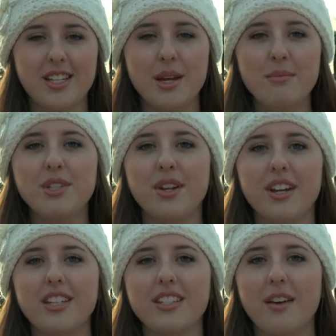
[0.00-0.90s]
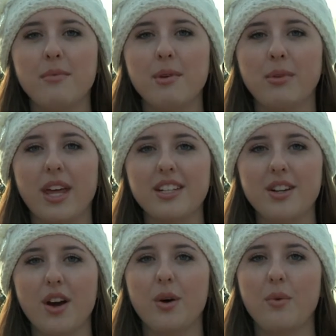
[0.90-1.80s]
Some students have been
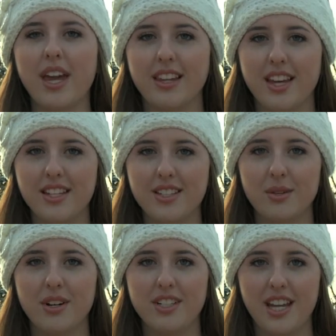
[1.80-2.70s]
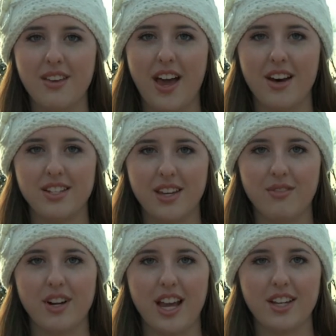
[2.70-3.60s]
placed on a wait list to receive
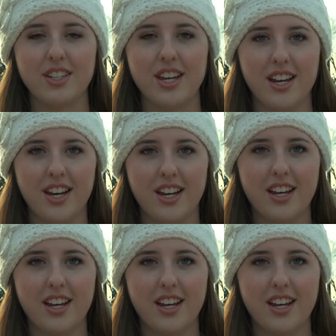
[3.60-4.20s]
housing for next year.